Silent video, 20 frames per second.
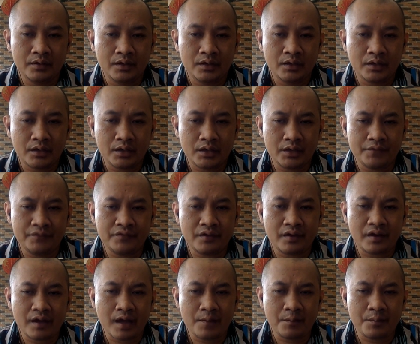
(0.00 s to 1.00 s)
If the
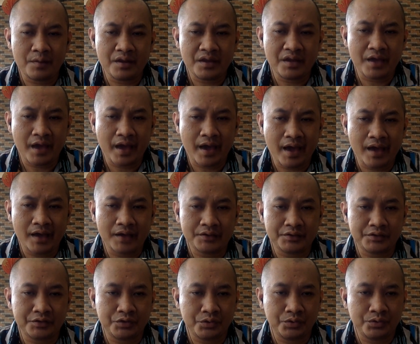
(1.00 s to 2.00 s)
company
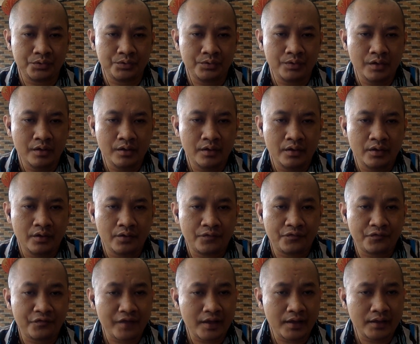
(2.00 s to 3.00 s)
has to
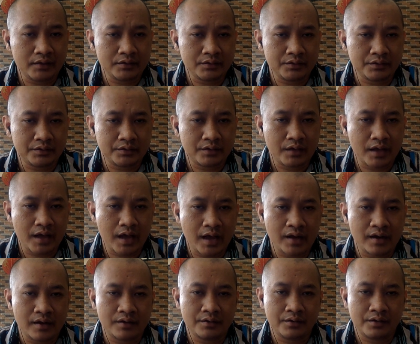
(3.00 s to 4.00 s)
felt
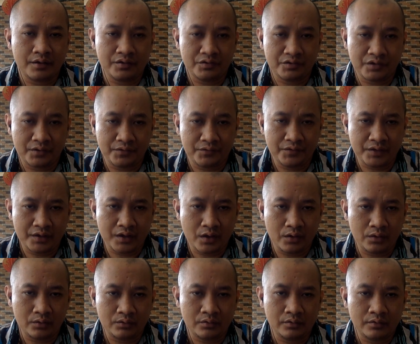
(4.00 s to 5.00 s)
and
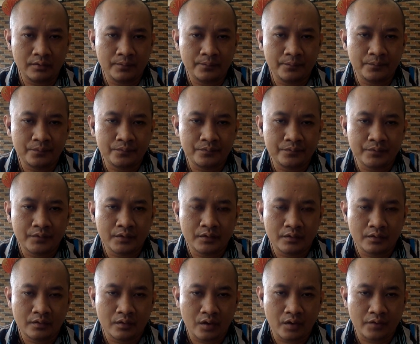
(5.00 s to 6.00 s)
difficult
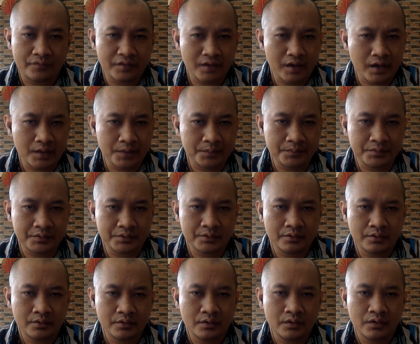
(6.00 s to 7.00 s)
of times,
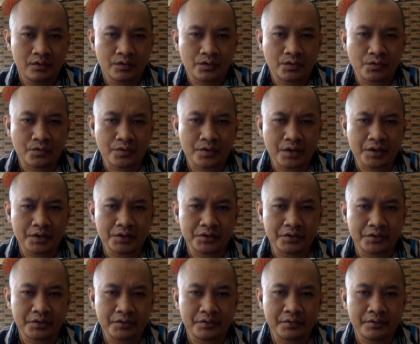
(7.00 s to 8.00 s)

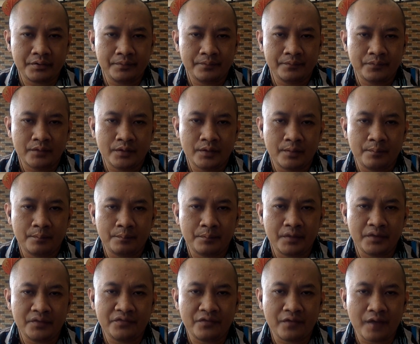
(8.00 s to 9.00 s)
creditor
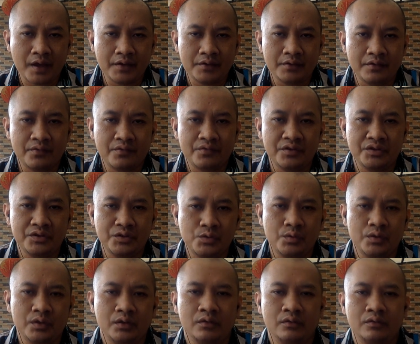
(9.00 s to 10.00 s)
may find
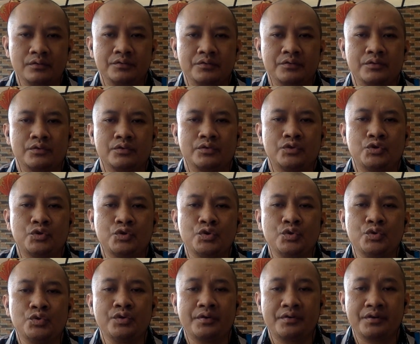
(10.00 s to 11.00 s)
renewal
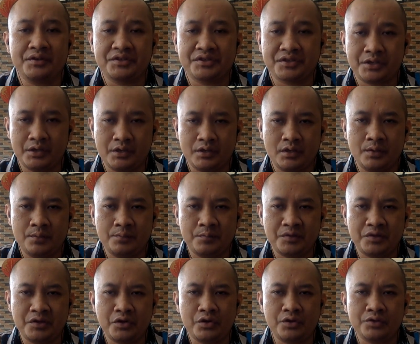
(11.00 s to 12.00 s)
too risky
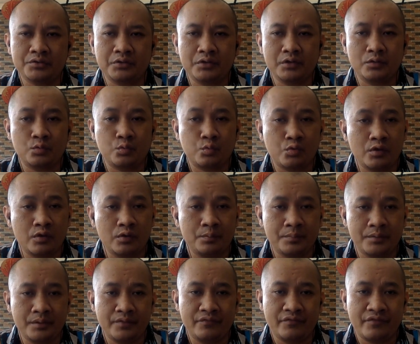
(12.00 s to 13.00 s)
because it will
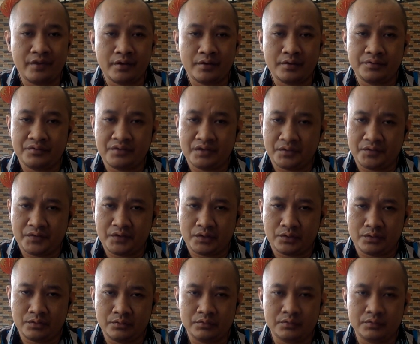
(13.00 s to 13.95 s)
be very difficult